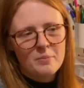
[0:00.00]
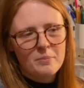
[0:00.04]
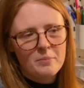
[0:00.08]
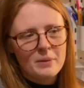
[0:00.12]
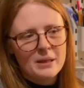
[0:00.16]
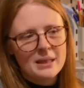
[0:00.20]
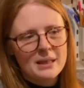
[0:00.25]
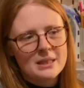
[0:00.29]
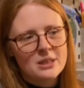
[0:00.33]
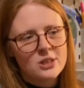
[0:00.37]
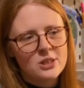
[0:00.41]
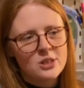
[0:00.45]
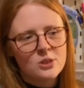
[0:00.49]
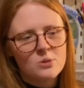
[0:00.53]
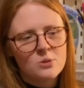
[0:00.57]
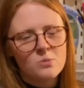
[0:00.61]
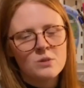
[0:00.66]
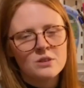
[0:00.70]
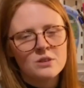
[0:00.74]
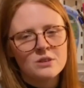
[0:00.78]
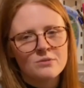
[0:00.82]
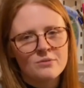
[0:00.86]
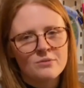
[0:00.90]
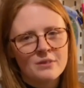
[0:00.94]
but it just
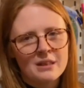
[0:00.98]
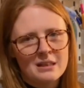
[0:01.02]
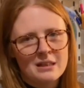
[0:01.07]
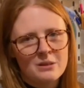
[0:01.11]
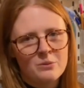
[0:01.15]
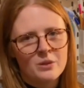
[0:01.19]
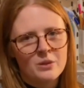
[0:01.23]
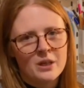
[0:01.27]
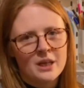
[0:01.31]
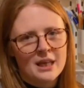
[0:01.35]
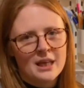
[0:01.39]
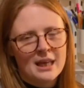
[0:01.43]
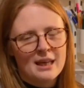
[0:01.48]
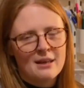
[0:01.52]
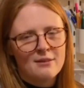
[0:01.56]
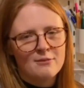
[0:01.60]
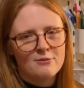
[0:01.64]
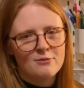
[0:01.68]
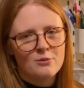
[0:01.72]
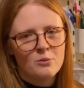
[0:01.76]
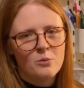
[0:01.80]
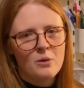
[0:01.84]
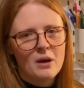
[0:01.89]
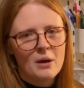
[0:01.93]
wasn't really working
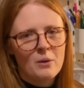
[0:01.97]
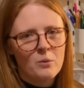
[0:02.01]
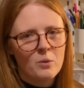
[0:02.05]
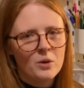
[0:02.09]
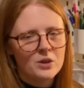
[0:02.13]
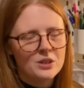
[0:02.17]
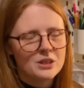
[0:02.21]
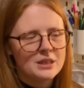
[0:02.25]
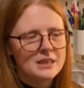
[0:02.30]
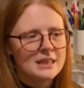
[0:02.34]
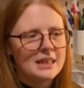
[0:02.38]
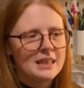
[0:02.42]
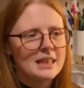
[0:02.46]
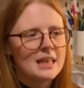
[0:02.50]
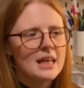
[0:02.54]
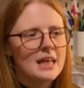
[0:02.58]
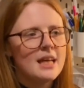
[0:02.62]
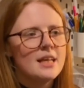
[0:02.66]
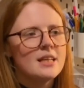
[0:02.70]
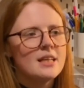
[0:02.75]
for what I wanted.